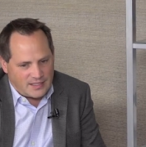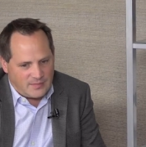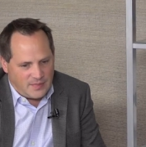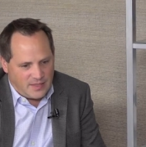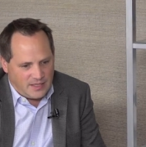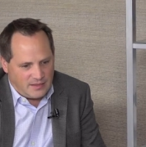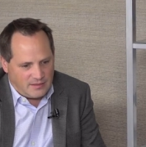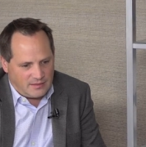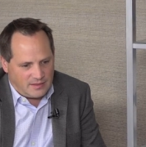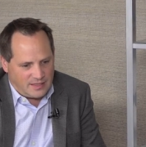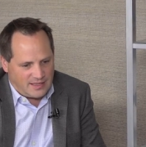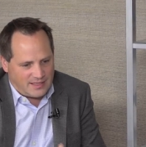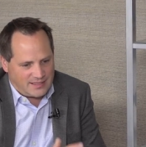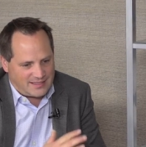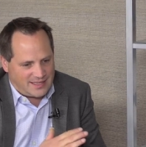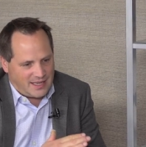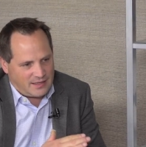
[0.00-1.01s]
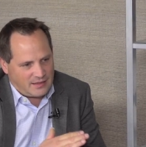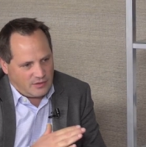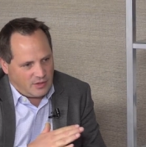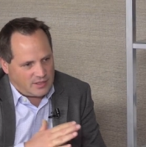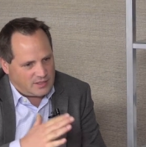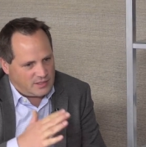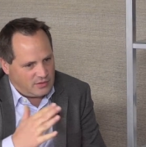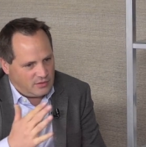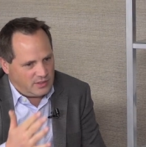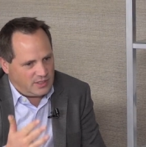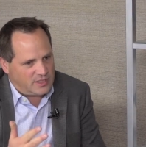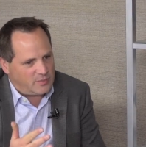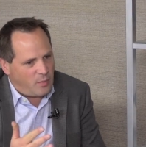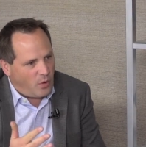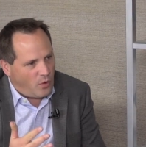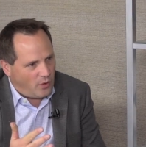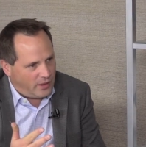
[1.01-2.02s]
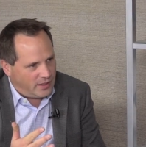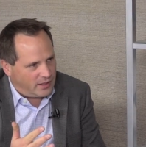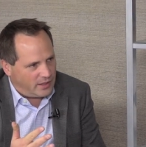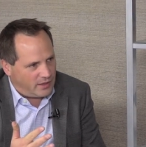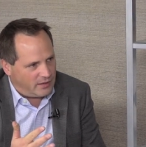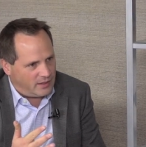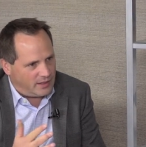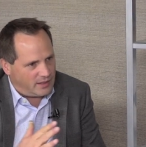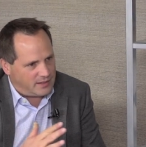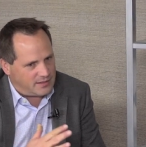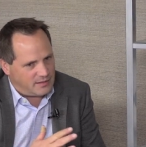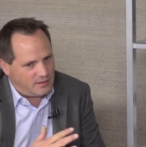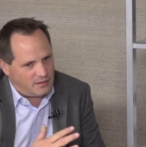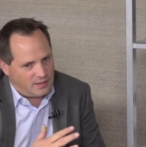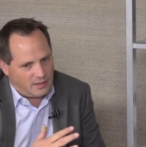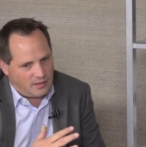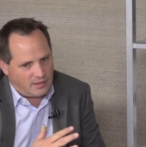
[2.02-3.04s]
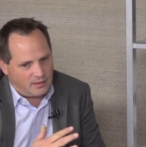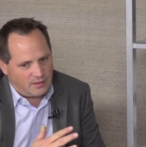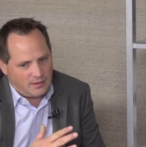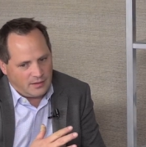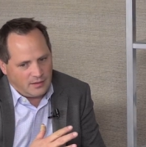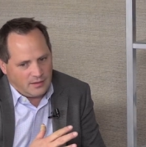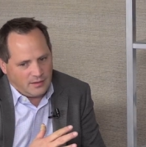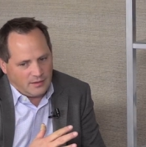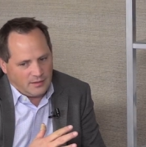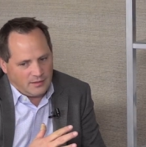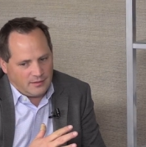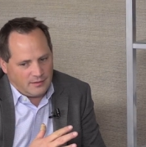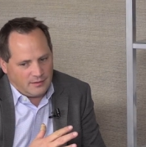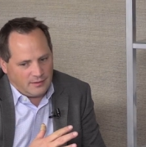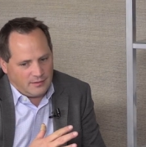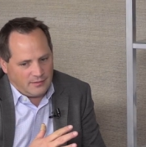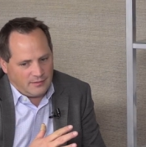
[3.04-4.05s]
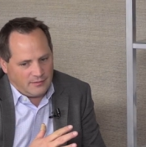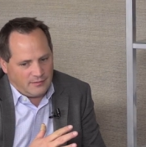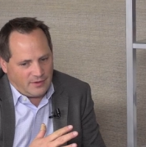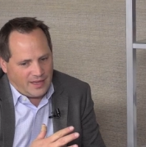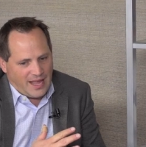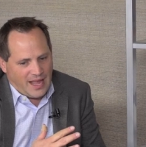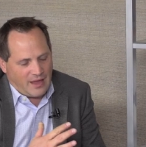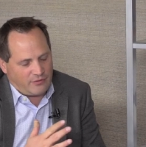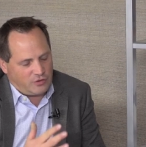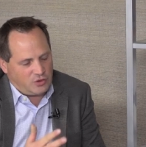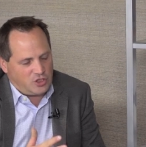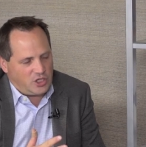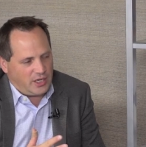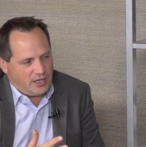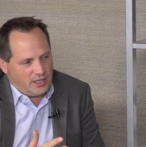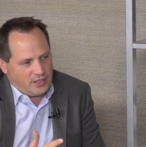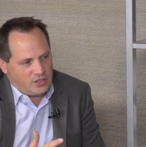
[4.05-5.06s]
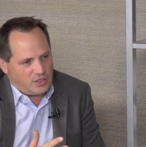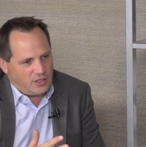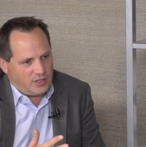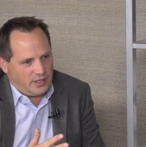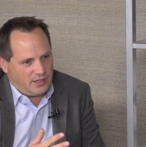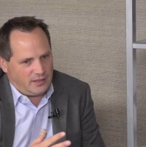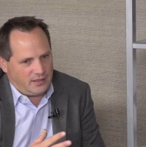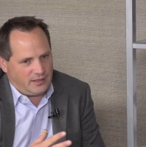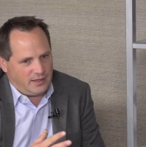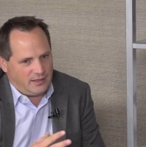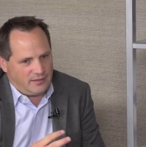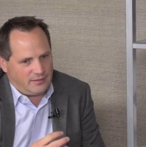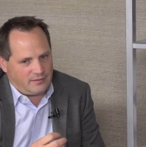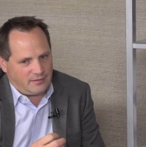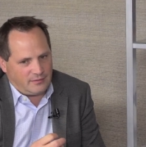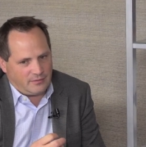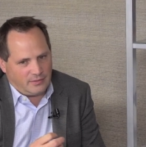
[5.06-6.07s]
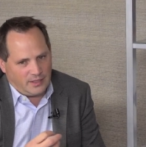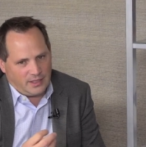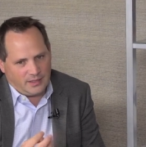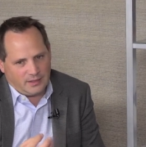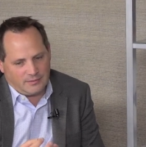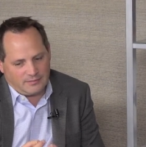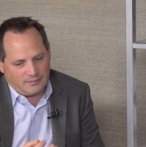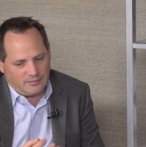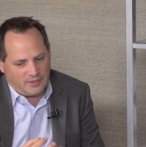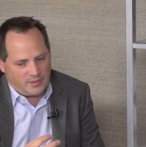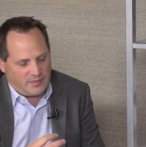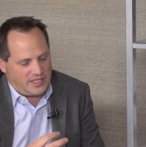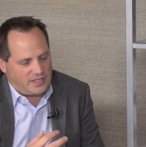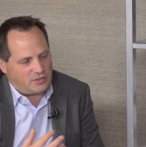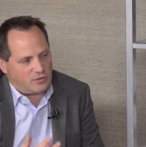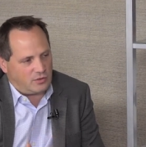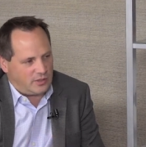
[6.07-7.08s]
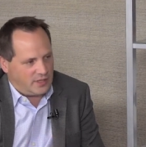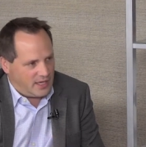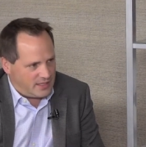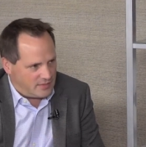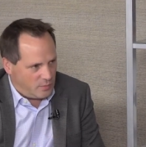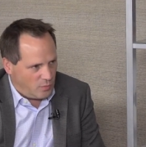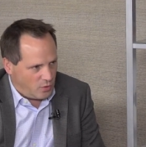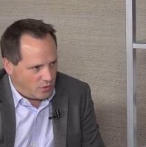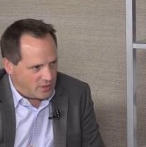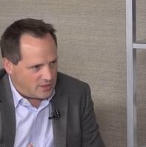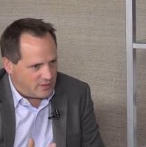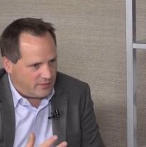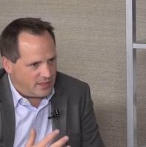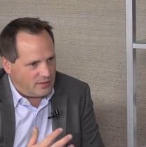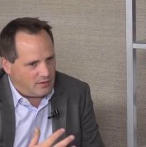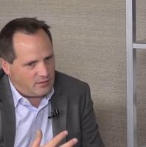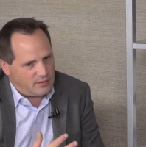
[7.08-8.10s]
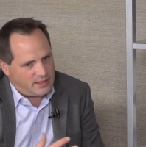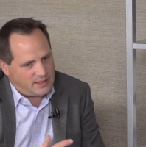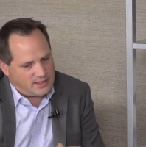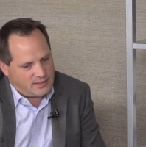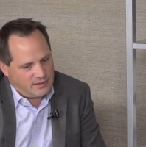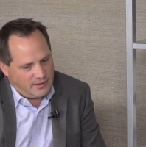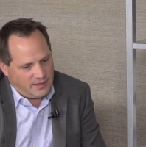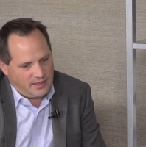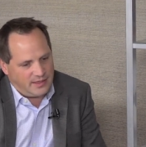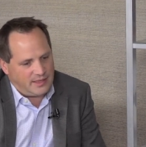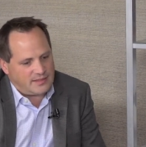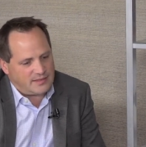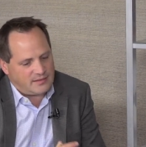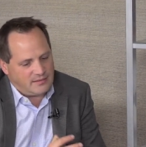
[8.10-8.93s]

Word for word: been, that has gotten us to this point, I think is gonna, will have to change and, and will, will be scrutinized more. So when you look at, and that